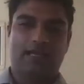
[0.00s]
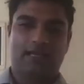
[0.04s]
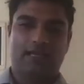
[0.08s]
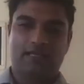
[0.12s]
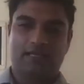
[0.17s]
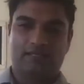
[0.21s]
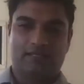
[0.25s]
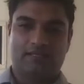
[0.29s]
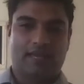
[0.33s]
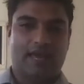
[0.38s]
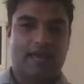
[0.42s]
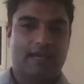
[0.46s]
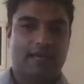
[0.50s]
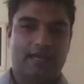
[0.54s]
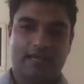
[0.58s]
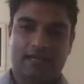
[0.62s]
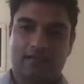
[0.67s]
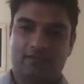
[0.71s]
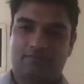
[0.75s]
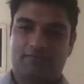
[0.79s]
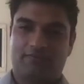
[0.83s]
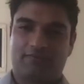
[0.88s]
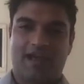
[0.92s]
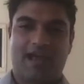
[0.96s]
in the sand
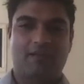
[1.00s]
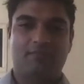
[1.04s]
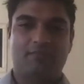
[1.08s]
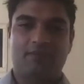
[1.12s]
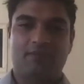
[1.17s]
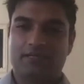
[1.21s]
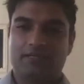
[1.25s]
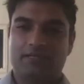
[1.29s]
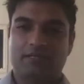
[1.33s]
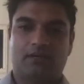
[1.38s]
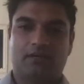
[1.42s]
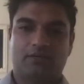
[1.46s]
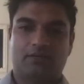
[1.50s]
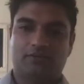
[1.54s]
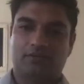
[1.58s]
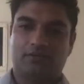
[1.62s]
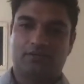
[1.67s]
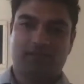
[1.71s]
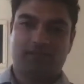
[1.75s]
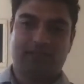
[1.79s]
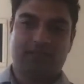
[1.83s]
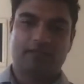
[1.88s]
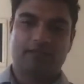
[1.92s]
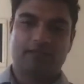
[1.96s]
at $5 million and
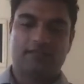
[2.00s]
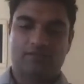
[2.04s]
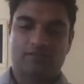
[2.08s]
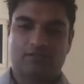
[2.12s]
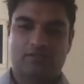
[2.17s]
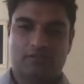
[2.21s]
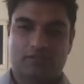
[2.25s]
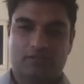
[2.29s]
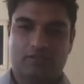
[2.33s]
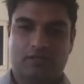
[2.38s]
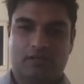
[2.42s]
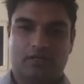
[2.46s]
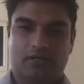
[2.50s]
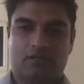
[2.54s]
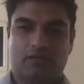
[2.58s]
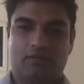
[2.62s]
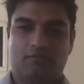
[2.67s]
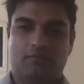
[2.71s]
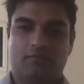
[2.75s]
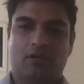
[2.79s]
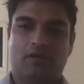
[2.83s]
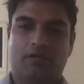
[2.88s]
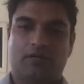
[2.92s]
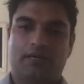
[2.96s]
saying this is our target
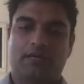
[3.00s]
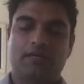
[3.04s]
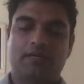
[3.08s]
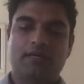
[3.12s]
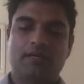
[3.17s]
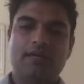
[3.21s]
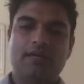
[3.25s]
market